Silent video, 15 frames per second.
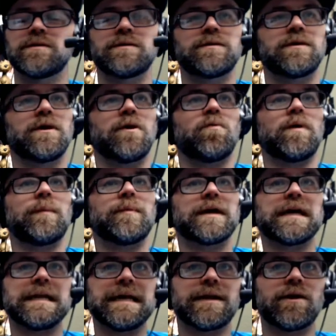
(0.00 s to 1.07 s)

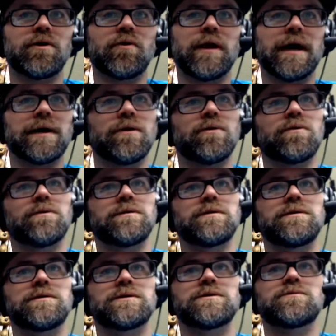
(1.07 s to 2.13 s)
Wapakoneta, Ohio.
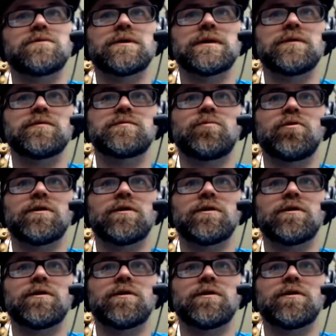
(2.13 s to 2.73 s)
That's where he was born.